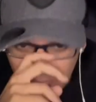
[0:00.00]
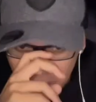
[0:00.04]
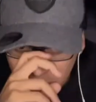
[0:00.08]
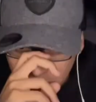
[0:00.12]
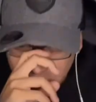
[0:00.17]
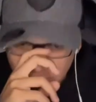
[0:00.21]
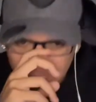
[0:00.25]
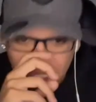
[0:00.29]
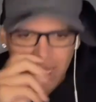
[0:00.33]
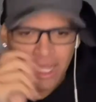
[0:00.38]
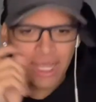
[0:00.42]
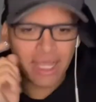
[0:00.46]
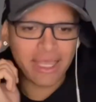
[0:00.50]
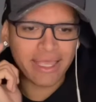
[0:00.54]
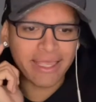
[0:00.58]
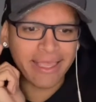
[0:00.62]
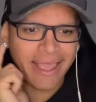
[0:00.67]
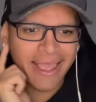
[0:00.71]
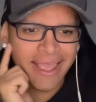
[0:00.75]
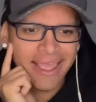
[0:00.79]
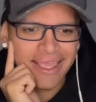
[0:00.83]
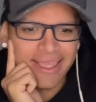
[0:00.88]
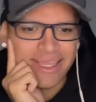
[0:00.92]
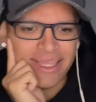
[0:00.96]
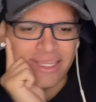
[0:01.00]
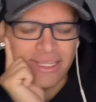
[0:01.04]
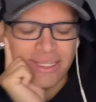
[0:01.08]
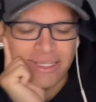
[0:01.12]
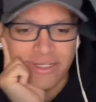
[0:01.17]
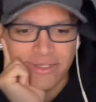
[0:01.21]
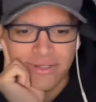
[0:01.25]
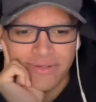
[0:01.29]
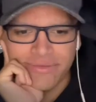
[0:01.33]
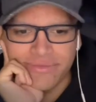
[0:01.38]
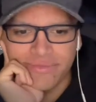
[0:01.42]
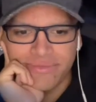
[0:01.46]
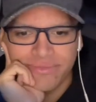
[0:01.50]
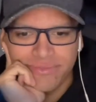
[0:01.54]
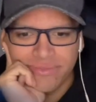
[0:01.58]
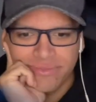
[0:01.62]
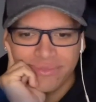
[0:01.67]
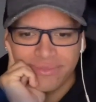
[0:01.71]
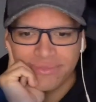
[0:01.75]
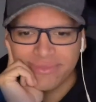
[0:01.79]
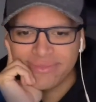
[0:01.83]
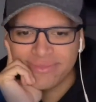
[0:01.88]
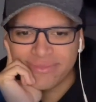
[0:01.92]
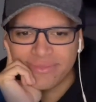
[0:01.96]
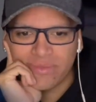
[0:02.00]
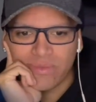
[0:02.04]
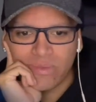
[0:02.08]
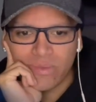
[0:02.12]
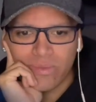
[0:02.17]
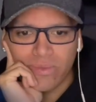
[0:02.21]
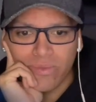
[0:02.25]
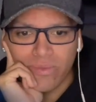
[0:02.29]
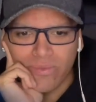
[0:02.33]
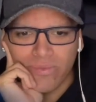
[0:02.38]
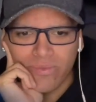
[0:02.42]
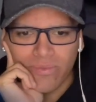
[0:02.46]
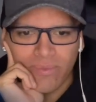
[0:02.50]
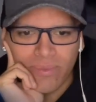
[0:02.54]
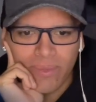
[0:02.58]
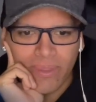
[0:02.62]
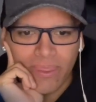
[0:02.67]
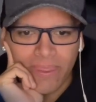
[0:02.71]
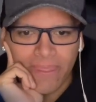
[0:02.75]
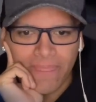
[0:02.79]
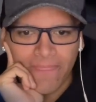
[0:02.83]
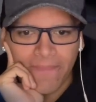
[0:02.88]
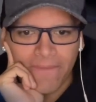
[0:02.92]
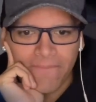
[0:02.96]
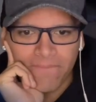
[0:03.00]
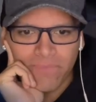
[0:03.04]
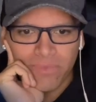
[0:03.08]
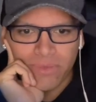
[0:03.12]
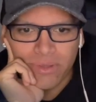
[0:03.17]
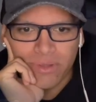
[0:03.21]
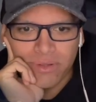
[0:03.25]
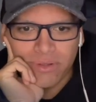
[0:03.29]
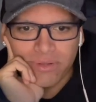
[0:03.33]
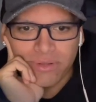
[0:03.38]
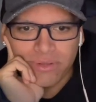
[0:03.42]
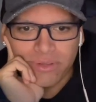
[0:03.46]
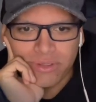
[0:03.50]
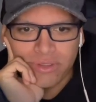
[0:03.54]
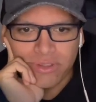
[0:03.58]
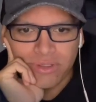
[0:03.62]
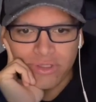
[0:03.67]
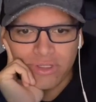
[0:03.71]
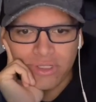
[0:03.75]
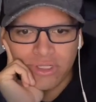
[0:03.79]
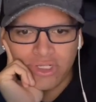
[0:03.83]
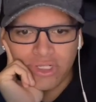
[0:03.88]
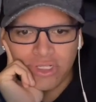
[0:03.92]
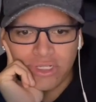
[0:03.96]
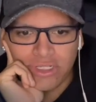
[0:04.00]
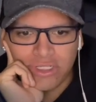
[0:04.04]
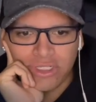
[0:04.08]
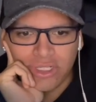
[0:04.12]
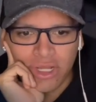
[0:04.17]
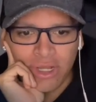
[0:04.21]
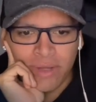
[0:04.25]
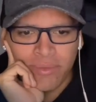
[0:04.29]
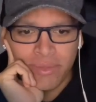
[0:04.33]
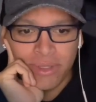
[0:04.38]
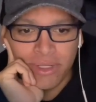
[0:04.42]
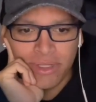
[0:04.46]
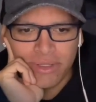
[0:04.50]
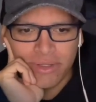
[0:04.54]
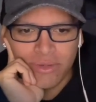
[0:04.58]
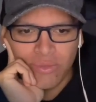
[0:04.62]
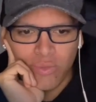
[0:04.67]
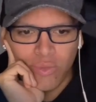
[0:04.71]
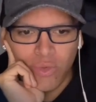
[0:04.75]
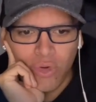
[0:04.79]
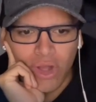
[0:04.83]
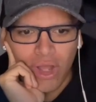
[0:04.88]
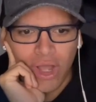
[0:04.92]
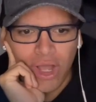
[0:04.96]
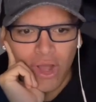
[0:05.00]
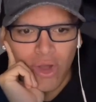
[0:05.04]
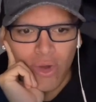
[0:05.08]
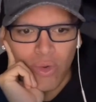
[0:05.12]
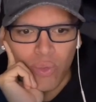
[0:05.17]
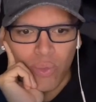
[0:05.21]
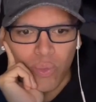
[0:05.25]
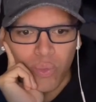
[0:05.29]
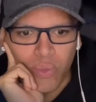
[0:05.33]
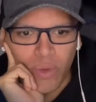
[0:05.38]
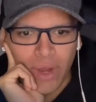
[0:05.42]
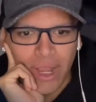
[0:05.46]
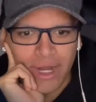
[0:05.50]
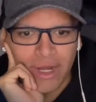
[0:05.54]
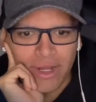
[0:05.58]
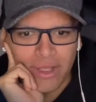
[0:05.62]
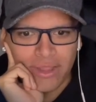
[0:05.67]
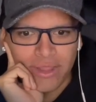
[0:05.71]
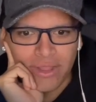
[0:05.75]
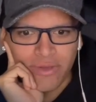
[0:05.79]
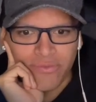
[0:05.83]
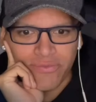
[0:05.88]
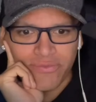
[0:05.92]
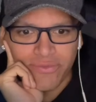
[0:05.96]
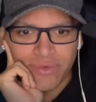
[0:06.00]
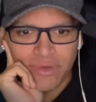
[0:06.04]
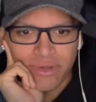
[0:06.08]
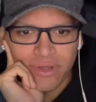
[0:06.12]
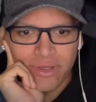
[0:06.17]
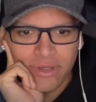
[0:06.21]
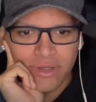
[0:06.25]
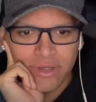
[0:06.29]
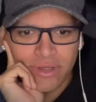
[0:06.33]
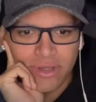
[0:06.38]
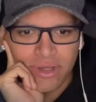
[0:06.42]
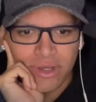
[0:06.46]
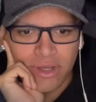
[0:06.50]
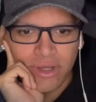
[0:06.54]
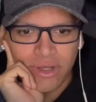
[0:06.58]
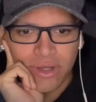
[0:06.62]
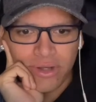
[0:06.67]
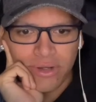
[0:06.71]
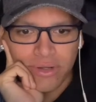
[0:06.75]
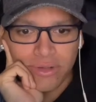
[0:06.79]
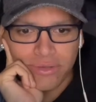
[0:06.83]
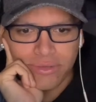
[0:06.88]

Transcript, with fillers: She got cake. Uh, what are you doing? Is she a zombie? Whoa! Right on the. Oh.